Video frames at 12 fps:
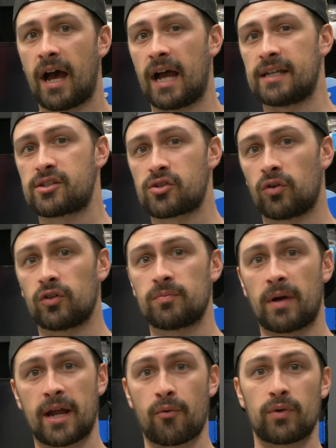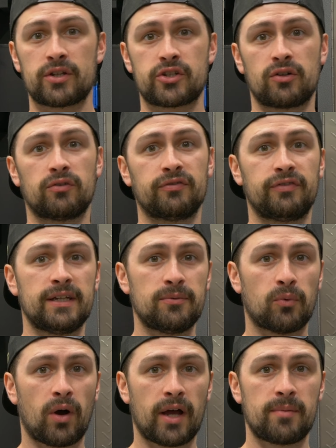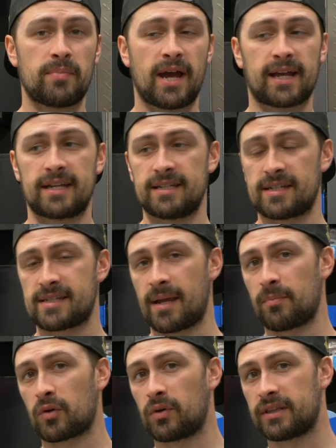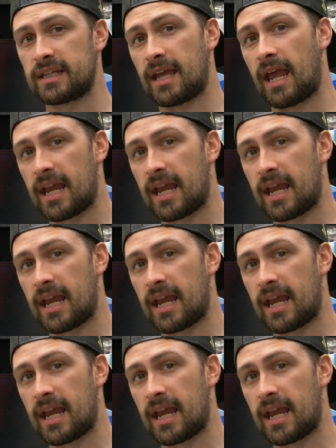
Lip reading: I sold my original V1 back in December when the